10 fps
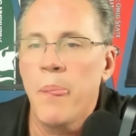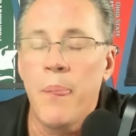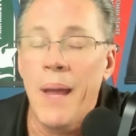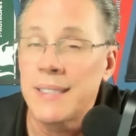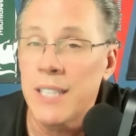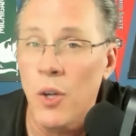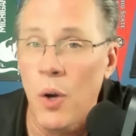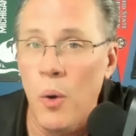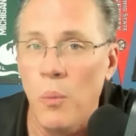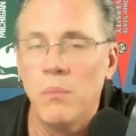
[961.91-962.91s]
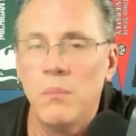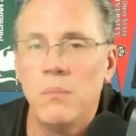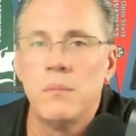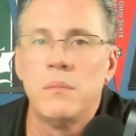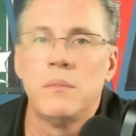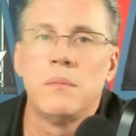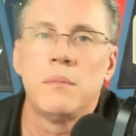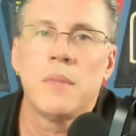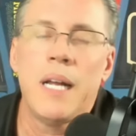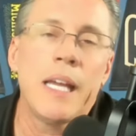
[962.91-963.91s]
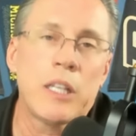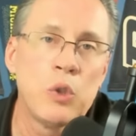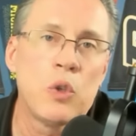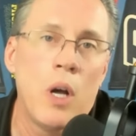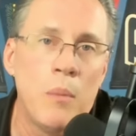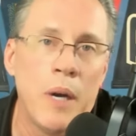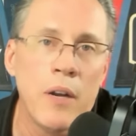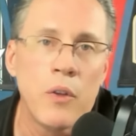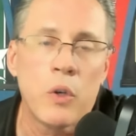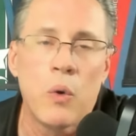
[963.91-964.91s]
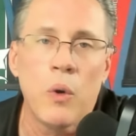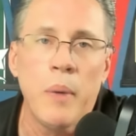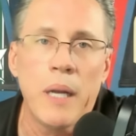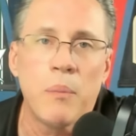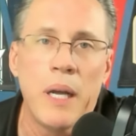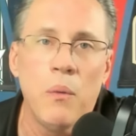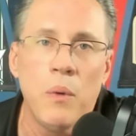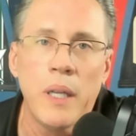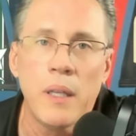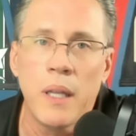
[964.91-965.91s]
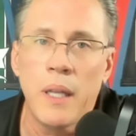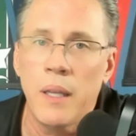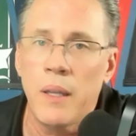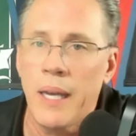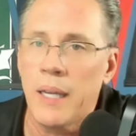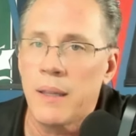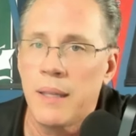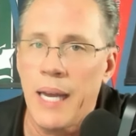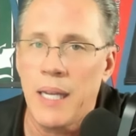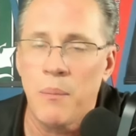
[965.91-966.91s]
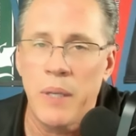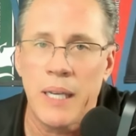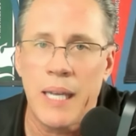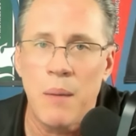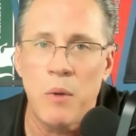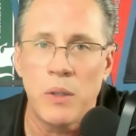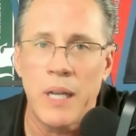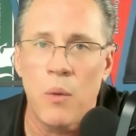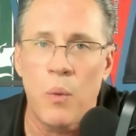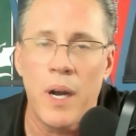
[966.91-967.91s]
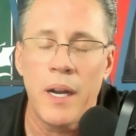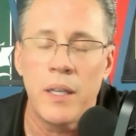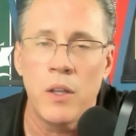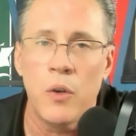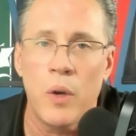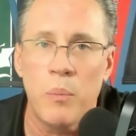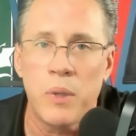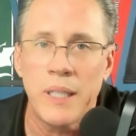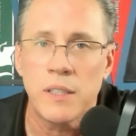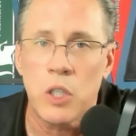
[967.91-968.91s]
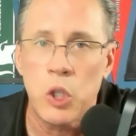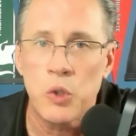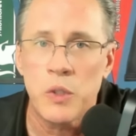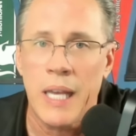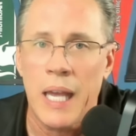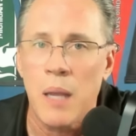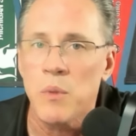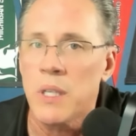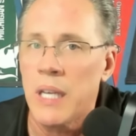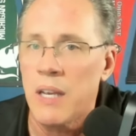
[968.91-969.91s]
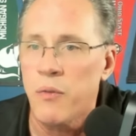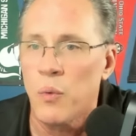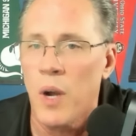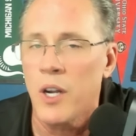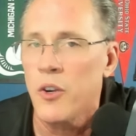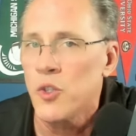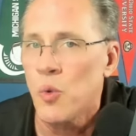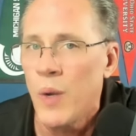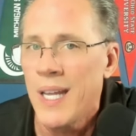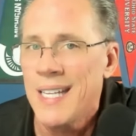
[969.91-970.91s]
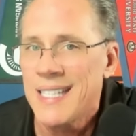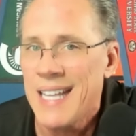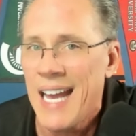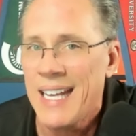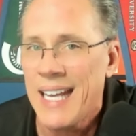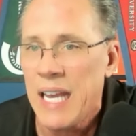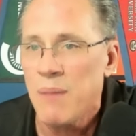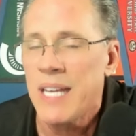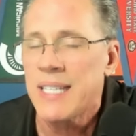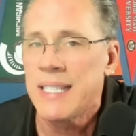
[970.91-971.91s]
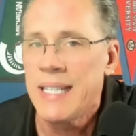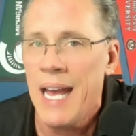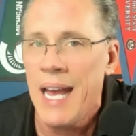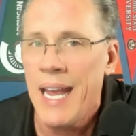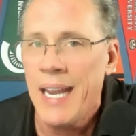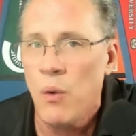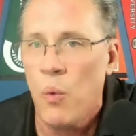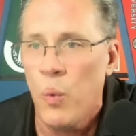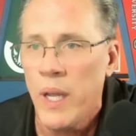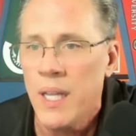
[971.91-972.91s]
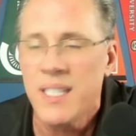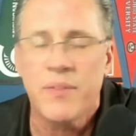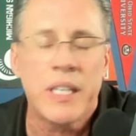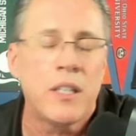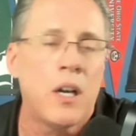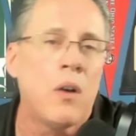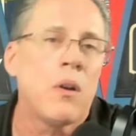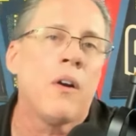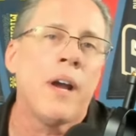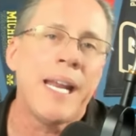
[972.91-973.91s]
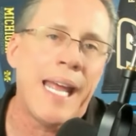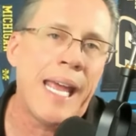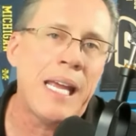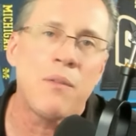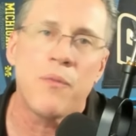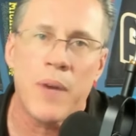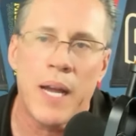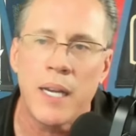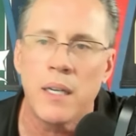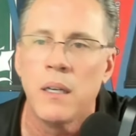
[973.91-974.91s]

That's at home. I like Luke Altmyer, their quarterback, by the way. Uh, that that could be a game go down the wire. Illinois plays close games. If Rutgers wins that game, that's nine wins. If they don't, all right, eight, fine.